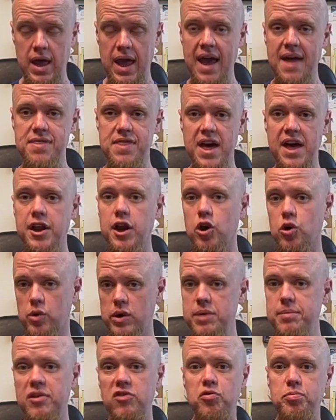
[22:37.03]
And that
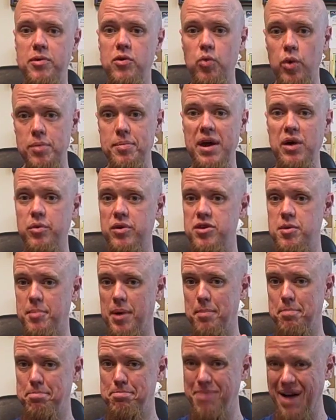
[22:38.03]
agreements we make with them
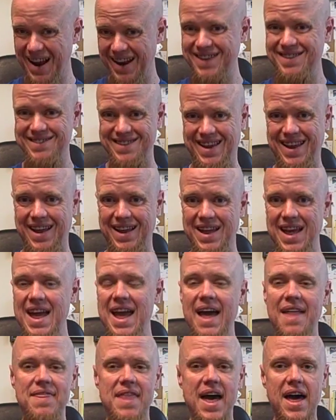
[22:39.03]
are binding.
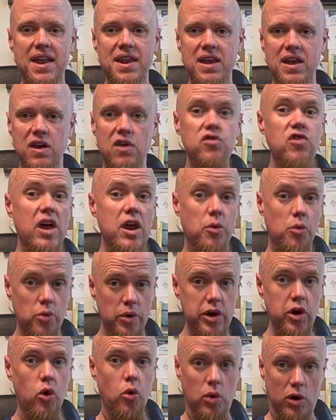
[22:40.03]
And that is a
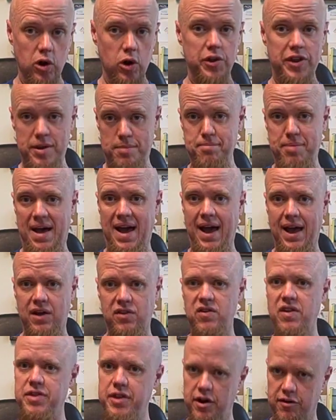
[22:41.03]
real-world
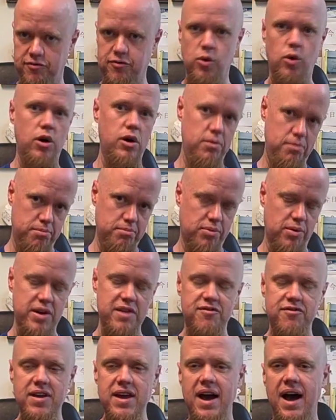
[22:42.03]
impact, and therefore
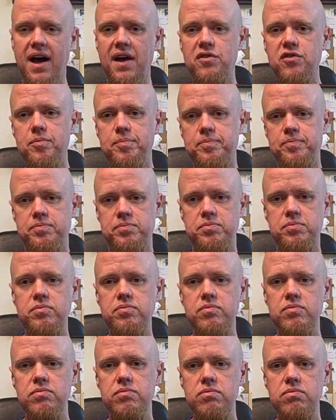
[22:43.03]
pre-fiat.
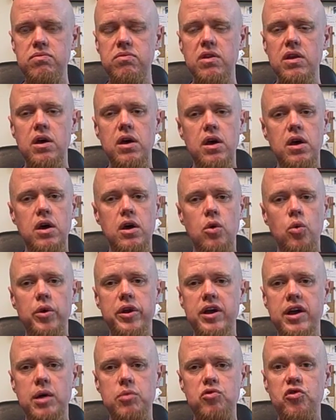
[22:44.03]
When
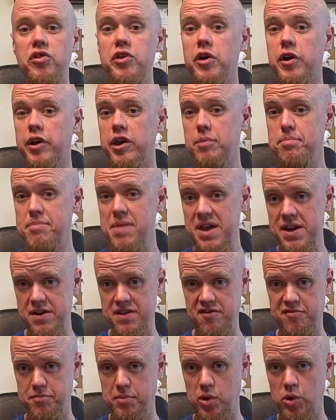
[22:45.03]
it comes to the
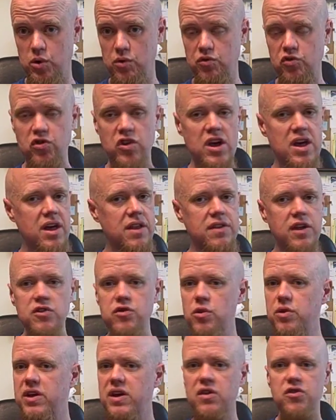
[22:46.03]
argumentative moves, they
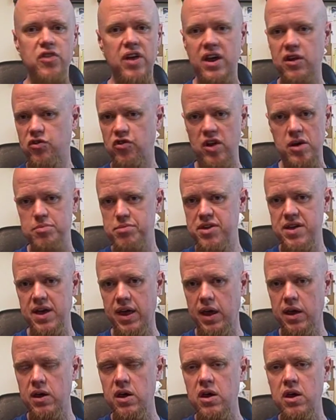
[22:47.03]
do the exact same
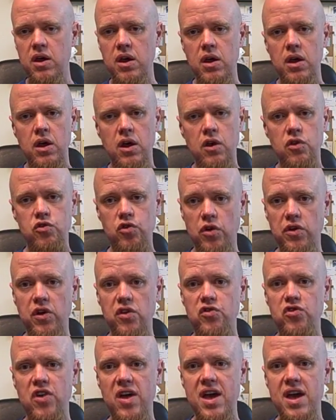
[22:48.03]
thing. So they
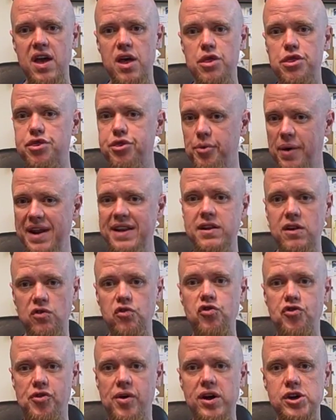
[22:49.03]
say threat
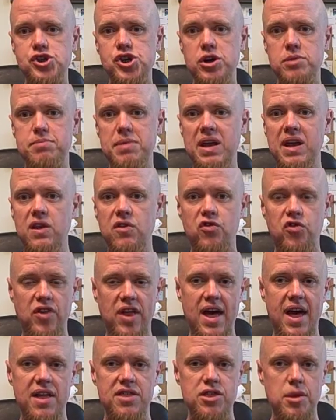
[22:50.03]
construction means
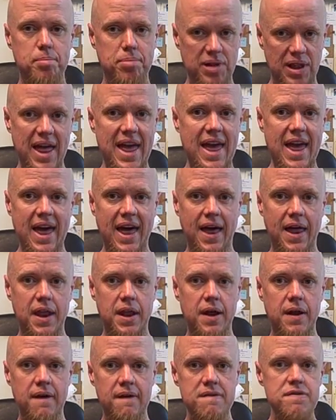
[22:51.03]
that the
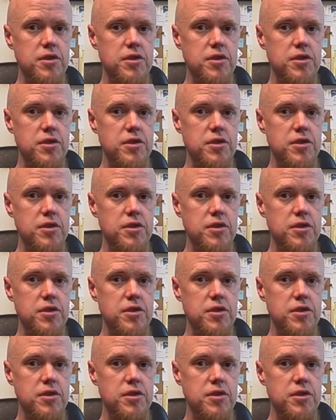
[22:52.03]
plan